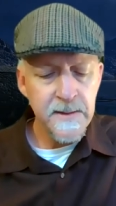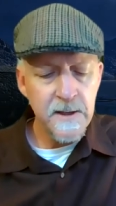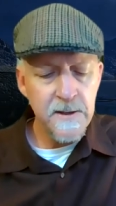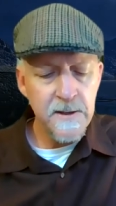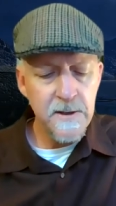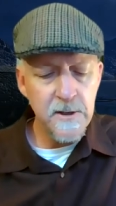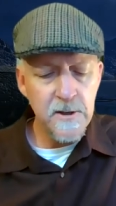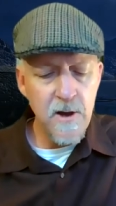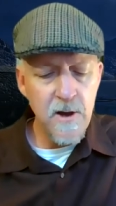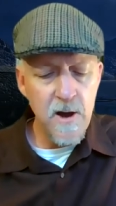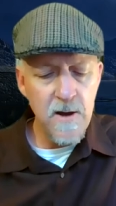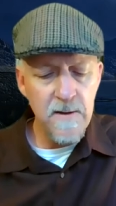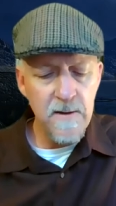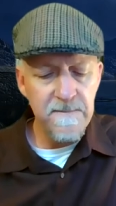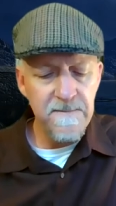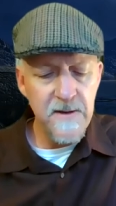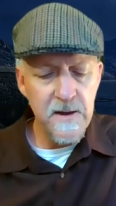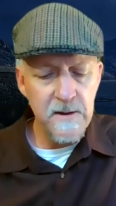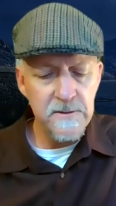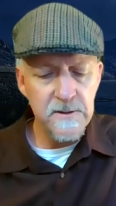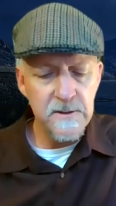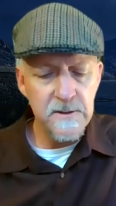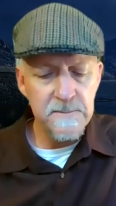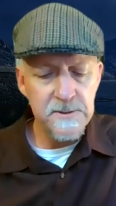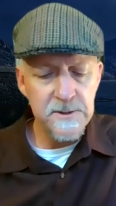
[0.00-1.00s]
Nekonkh
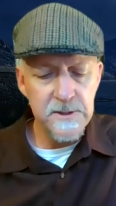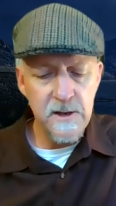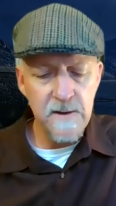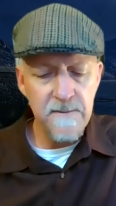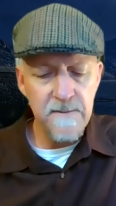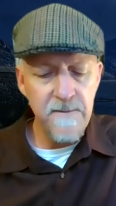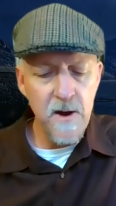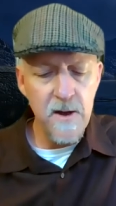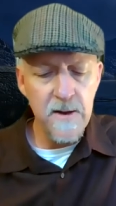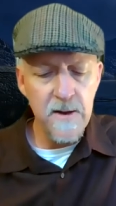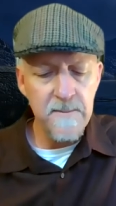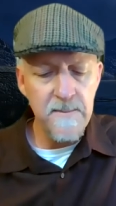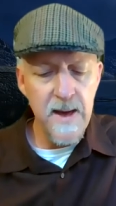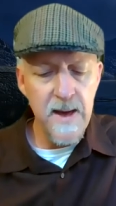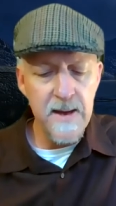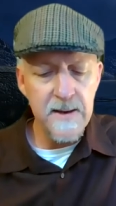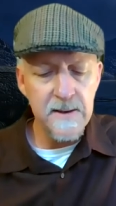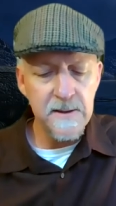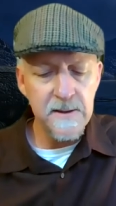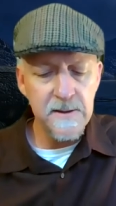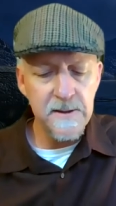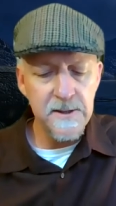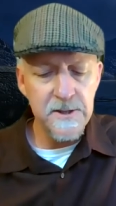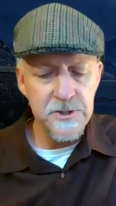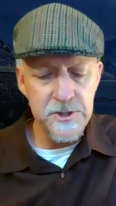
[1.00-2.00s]
found himself
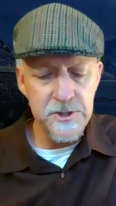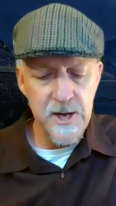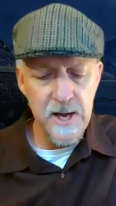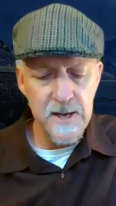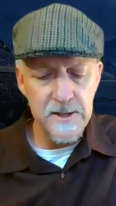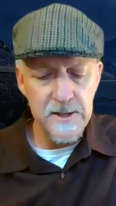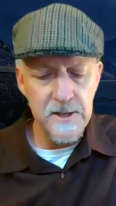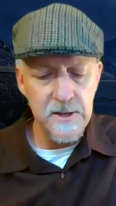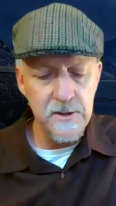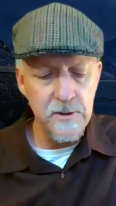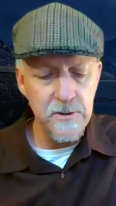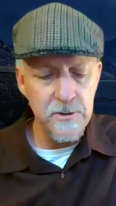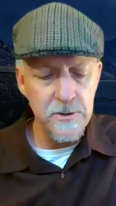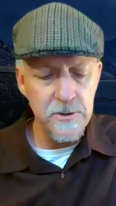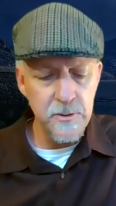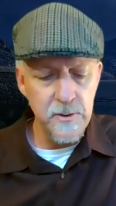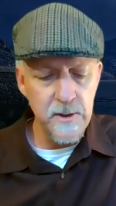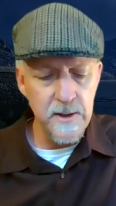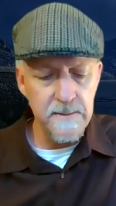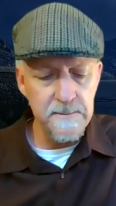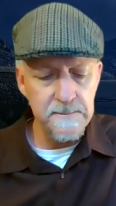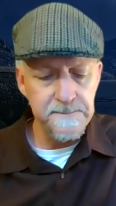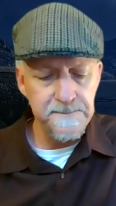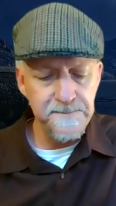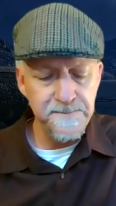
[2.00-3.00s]
automatically checking her
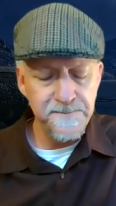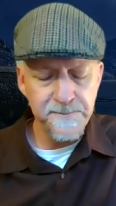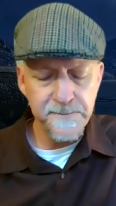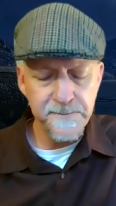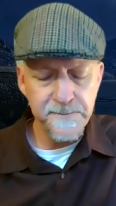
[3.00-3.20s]
trim.